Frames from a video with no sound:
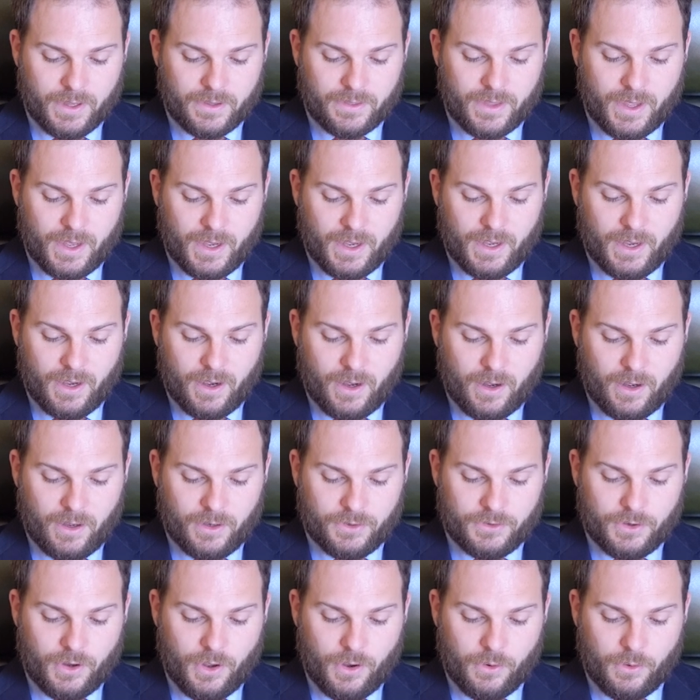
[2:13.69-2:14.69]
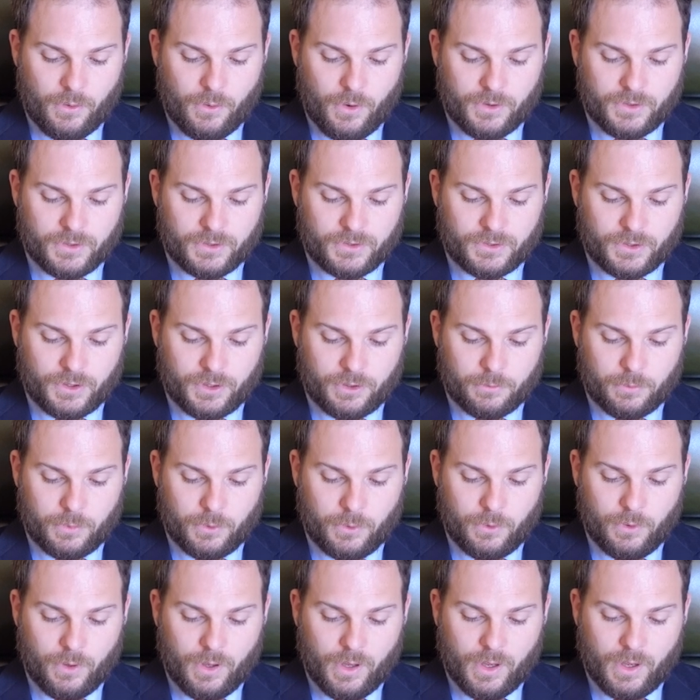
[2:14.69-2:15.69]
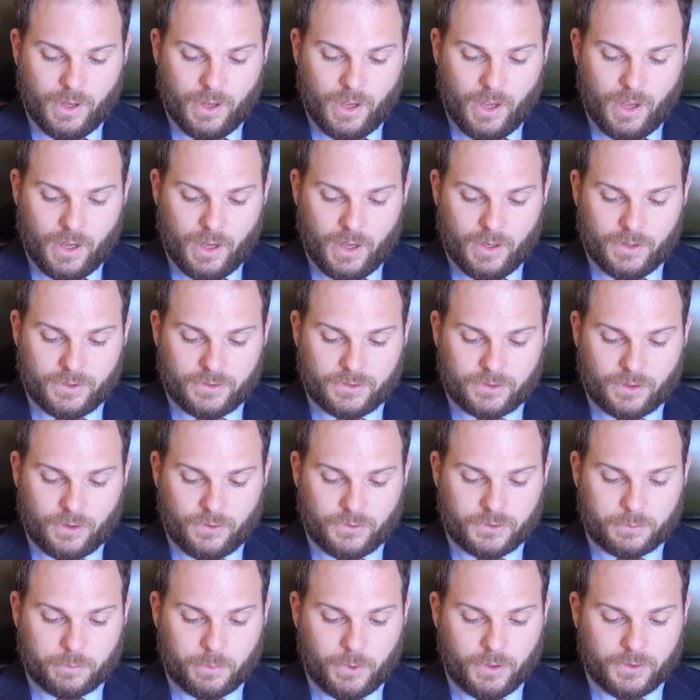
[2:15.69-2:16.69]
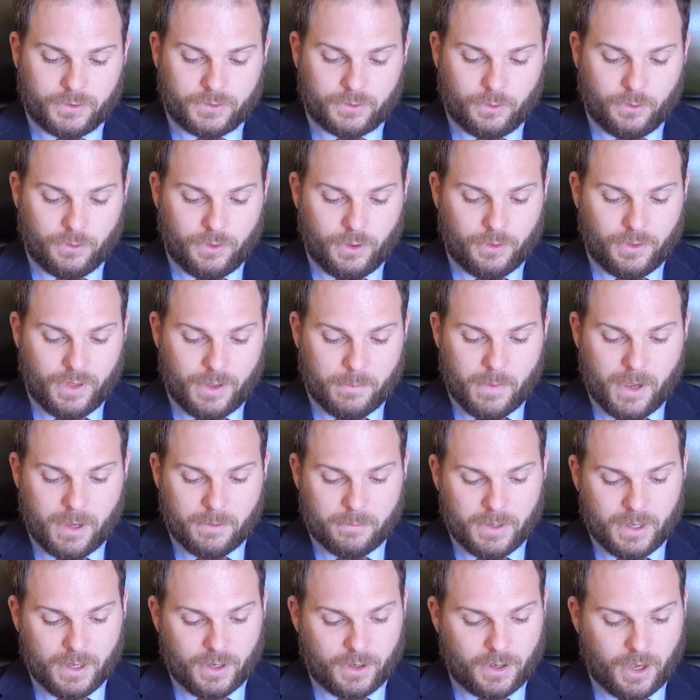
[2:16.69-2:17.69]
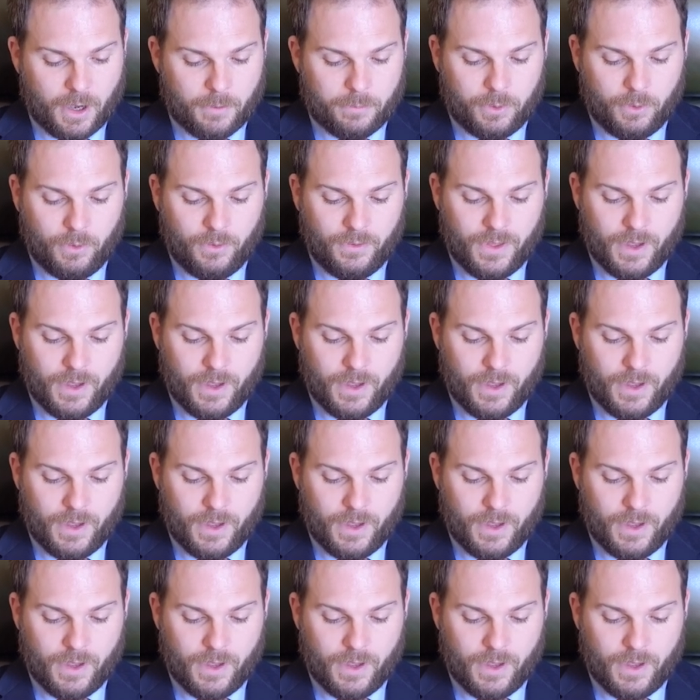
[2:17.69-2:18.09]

There are no discernible soft spots, although there may be a couple.